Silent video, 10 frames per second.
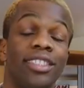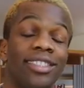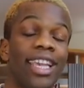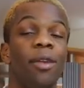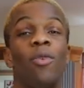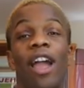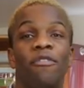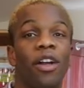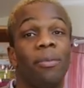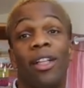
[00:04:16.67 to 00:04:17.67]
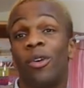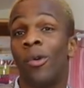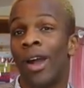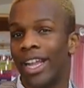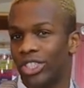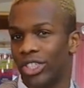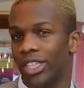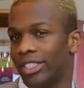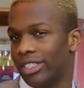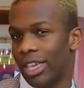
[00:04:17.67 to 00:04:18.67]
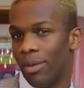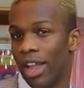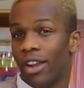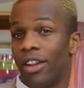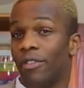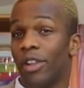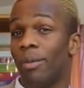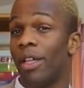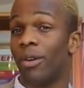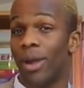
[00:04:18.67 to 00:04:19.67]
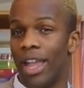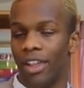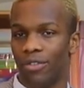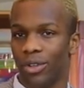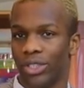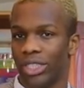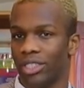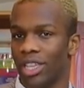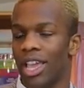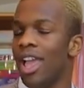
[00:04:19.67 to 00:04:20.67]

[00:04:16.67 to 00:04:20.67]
same way I felt about the white shirts, the same way I currently feel about the white Air Forces.